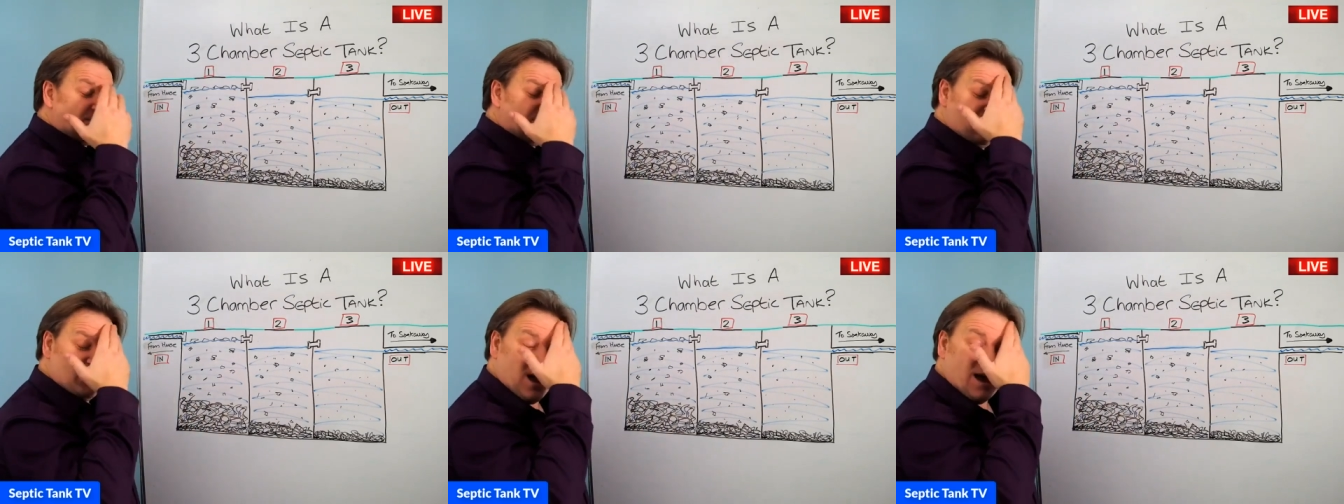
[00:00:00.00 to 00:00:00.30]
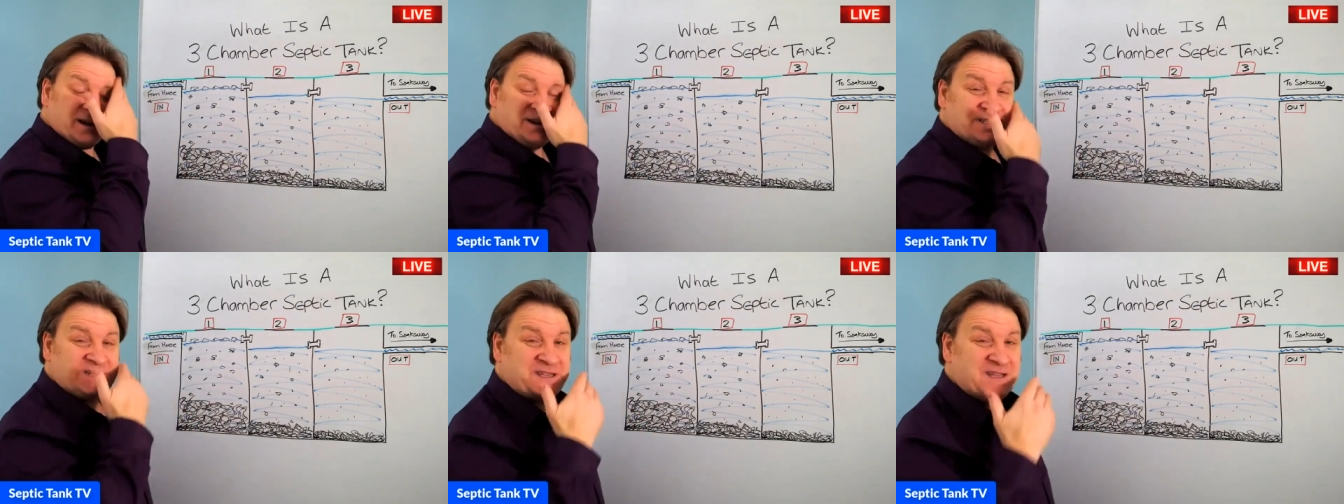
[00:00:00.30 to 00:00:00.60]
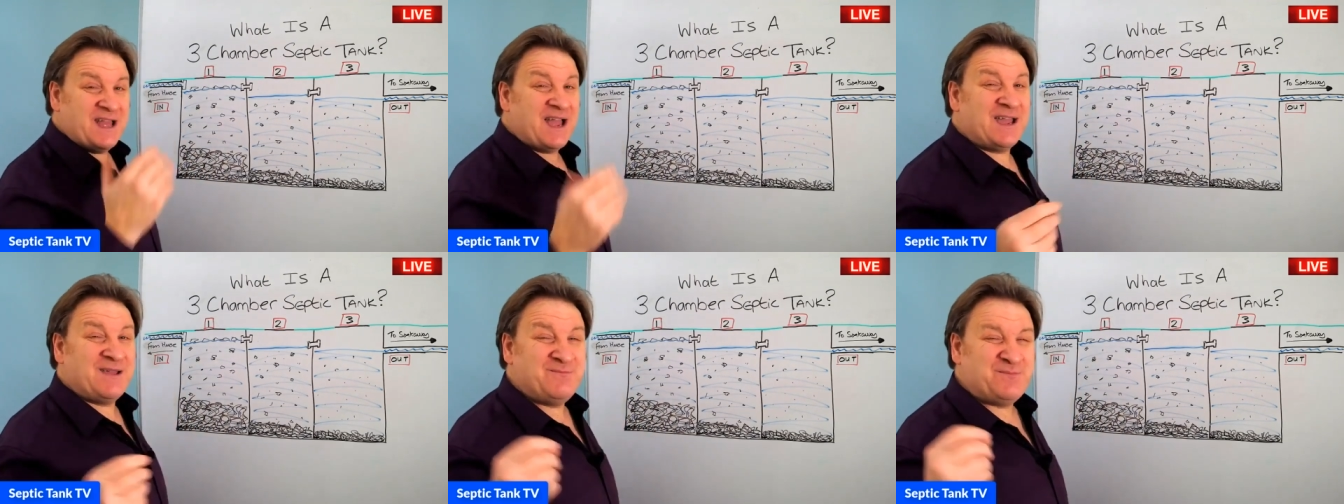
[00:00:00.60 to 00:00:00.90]

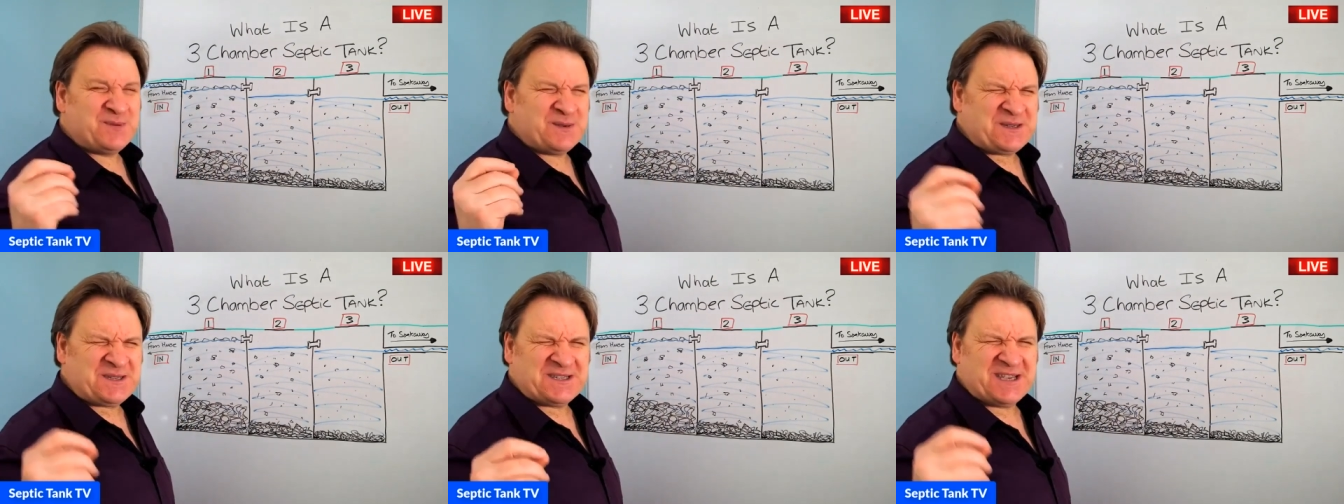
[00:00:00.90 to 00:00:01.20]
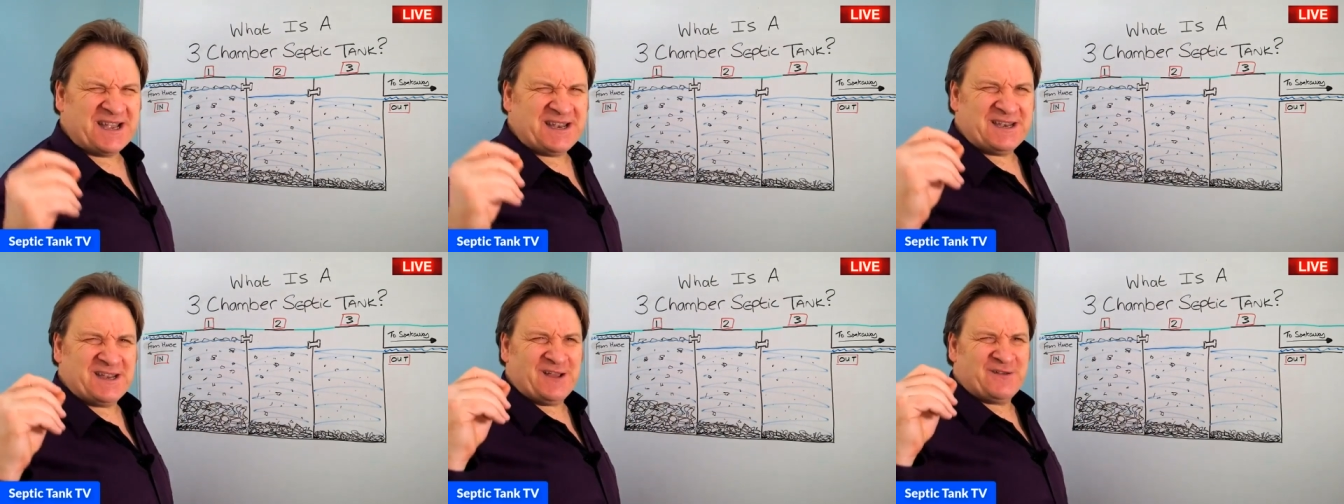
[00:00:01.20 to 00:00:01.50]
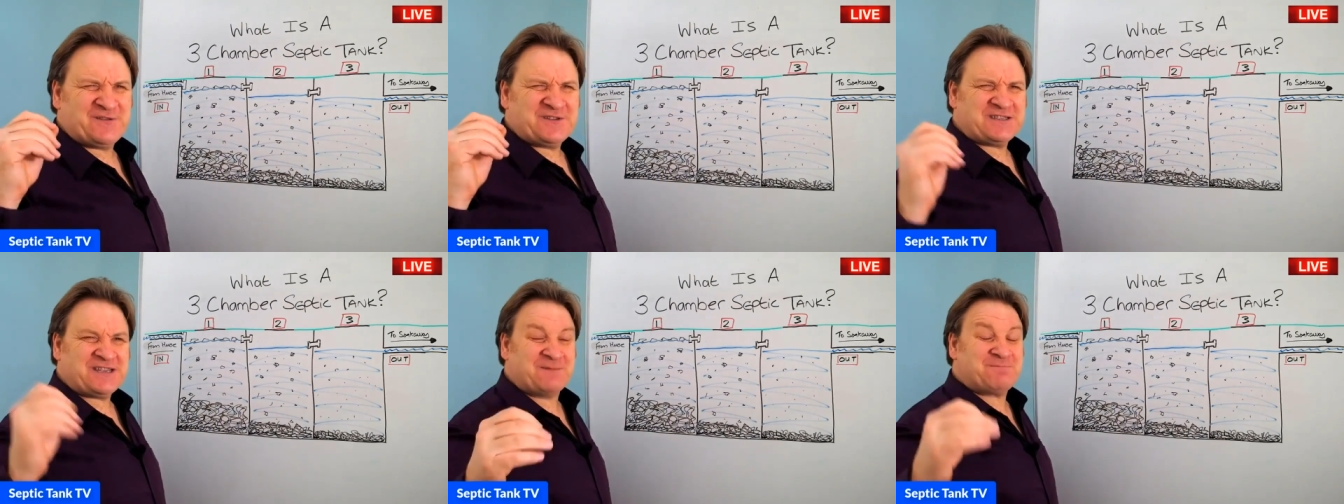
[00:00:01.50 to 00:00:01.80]
99%
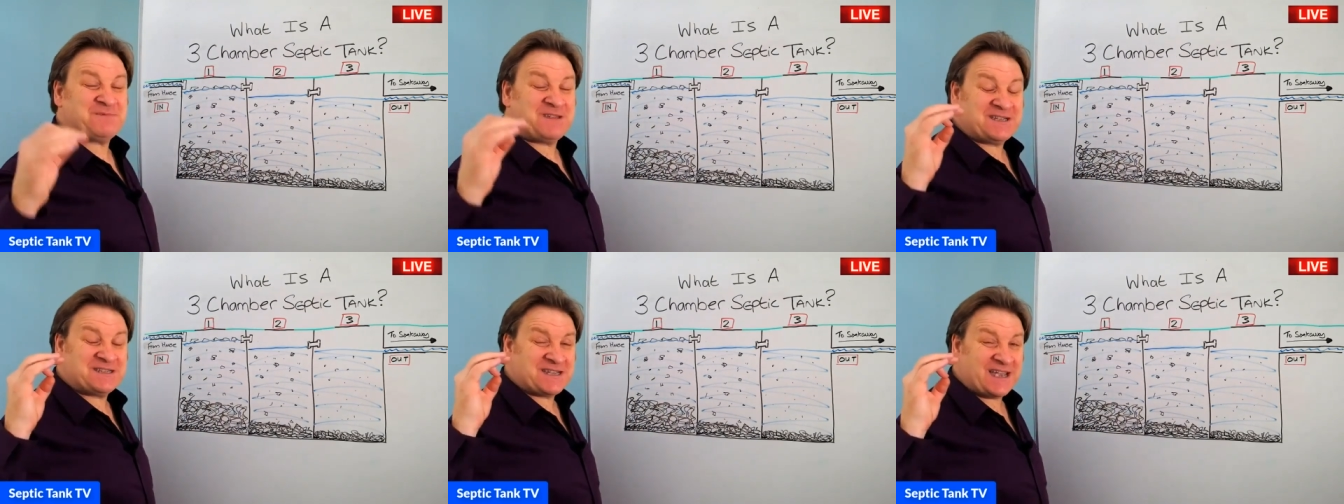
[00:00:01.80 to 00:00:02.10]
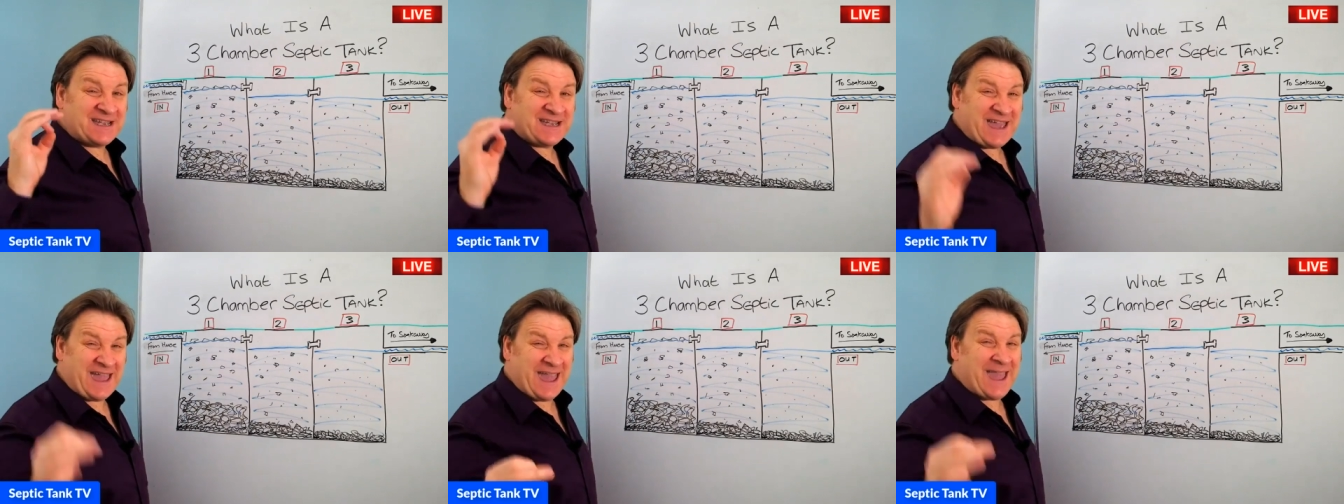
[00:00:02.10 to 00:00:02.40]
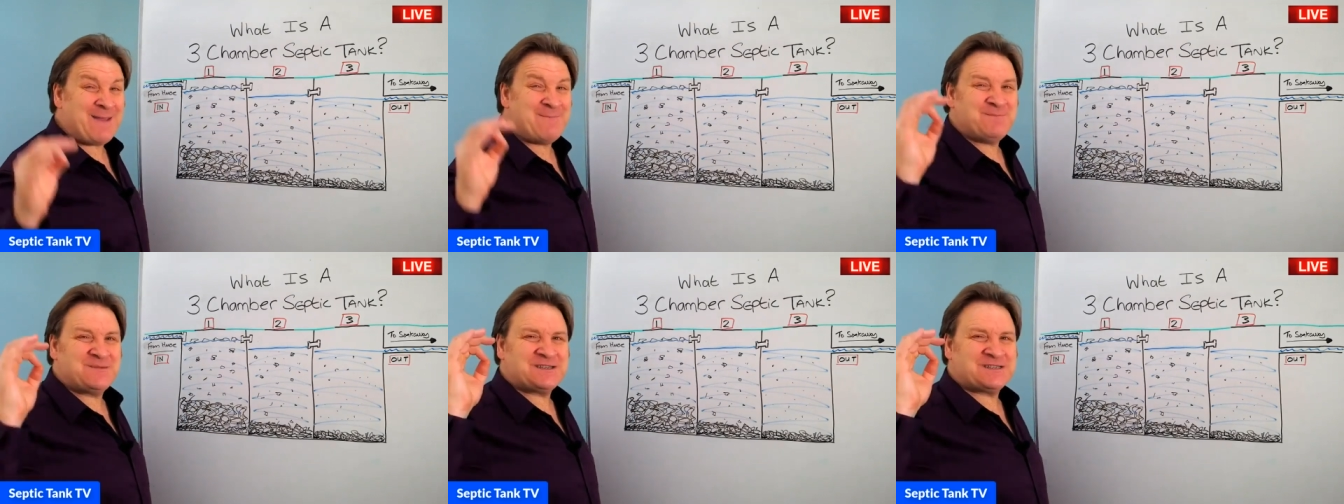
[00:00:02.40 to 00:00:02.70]
of septic tank
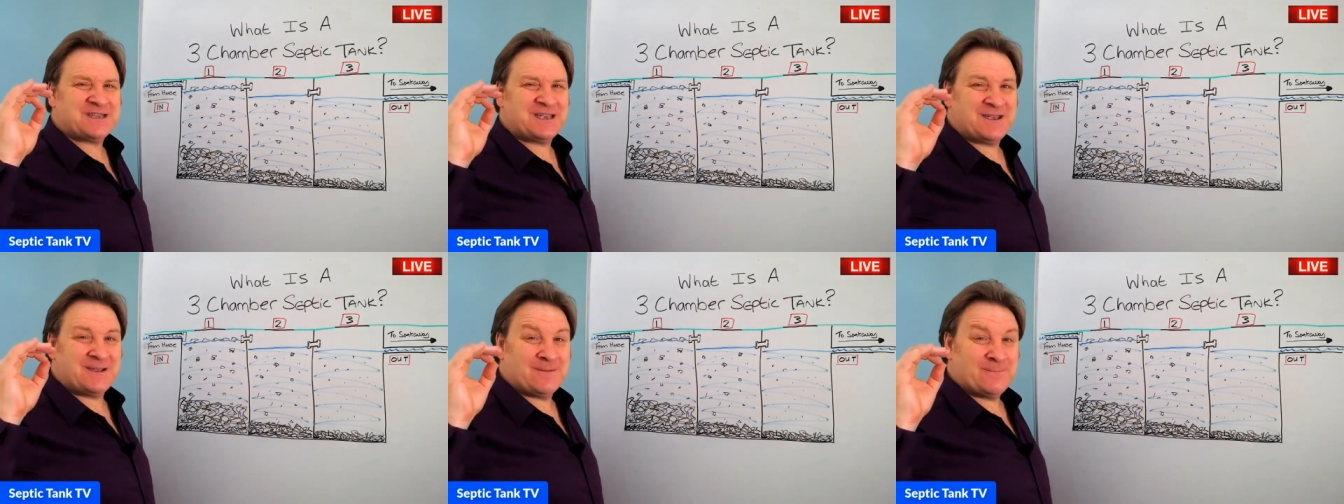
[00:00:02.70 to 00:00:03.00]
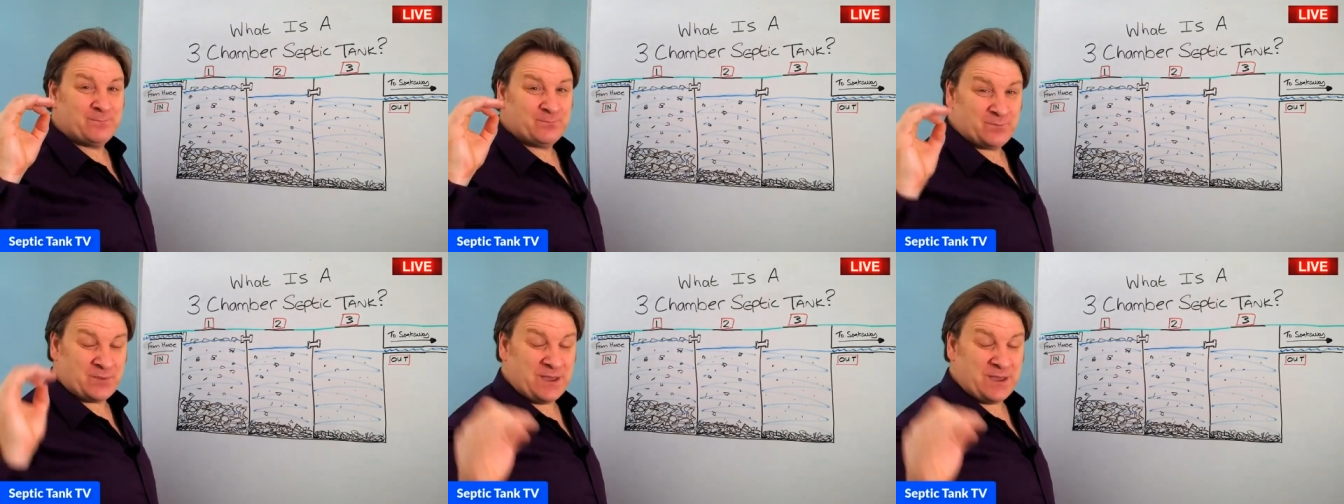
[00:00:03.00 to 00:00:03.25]
emptying